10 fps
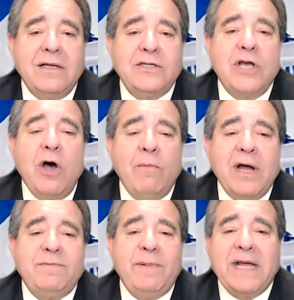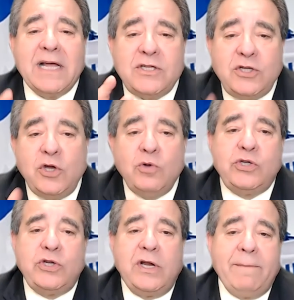so much because you
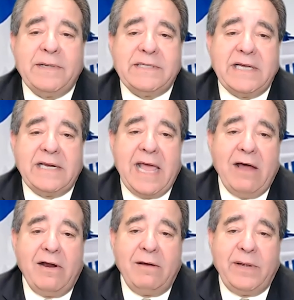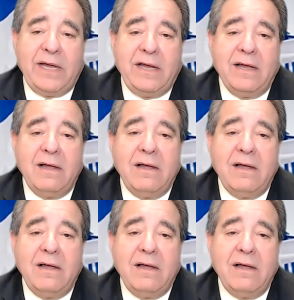stood up and said, count on me.